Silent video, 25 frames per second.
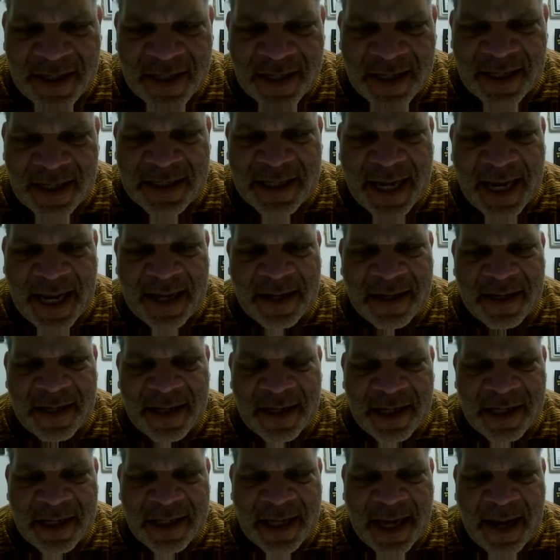Is that
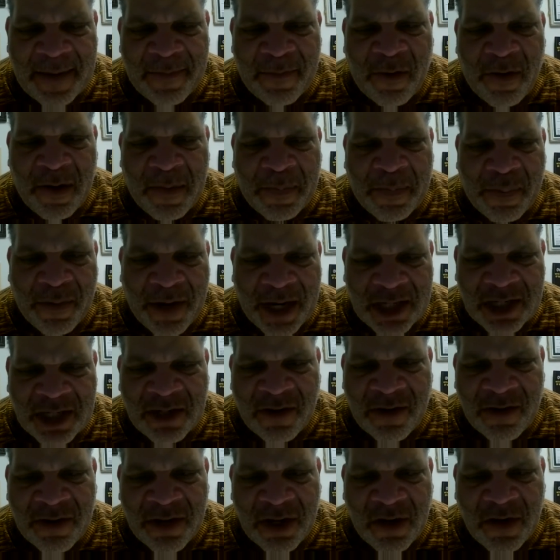is that more
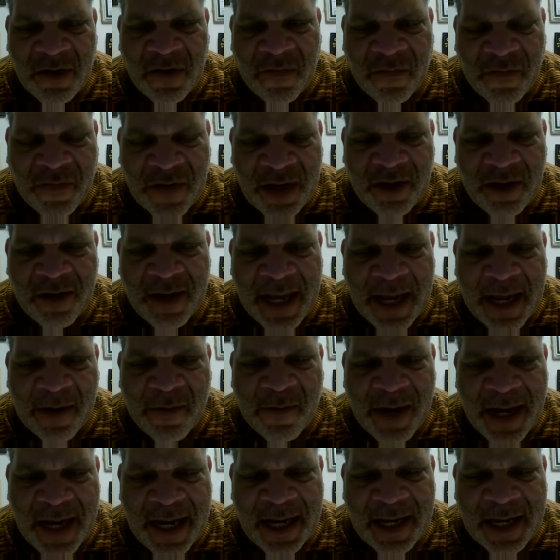pressure on you to feel that
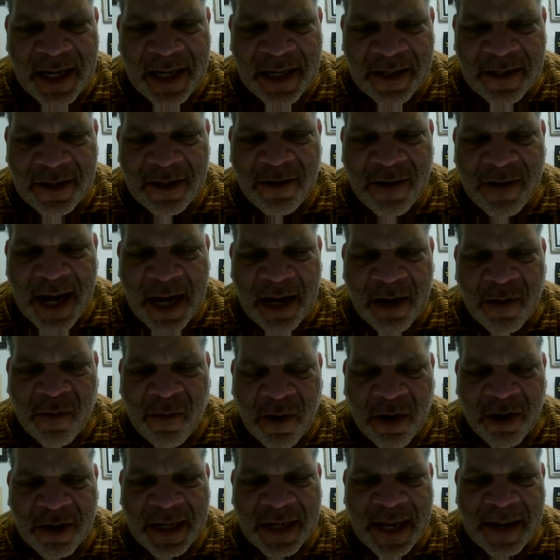way that you got to
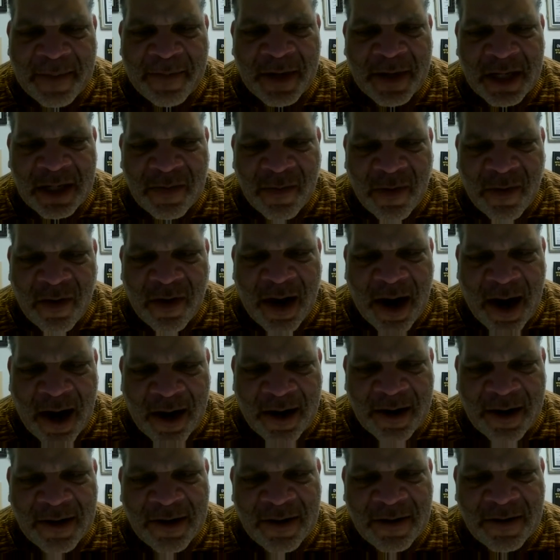work that much more
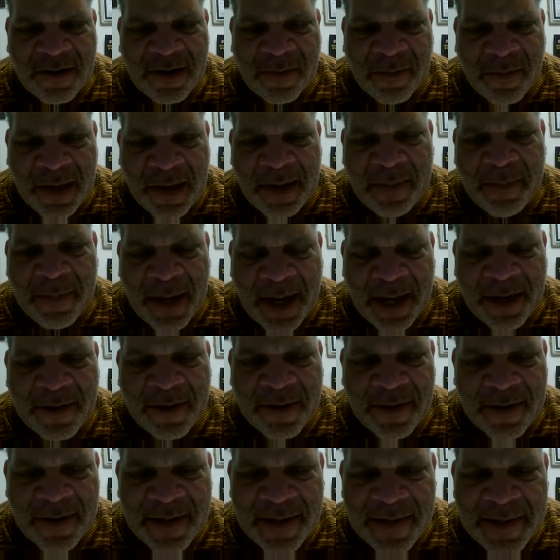harder to be
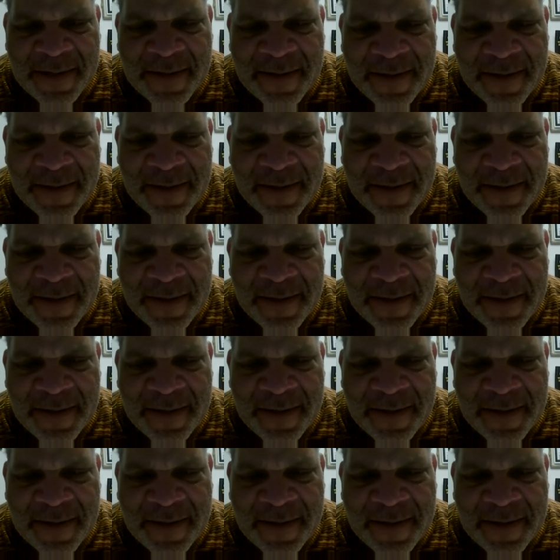better?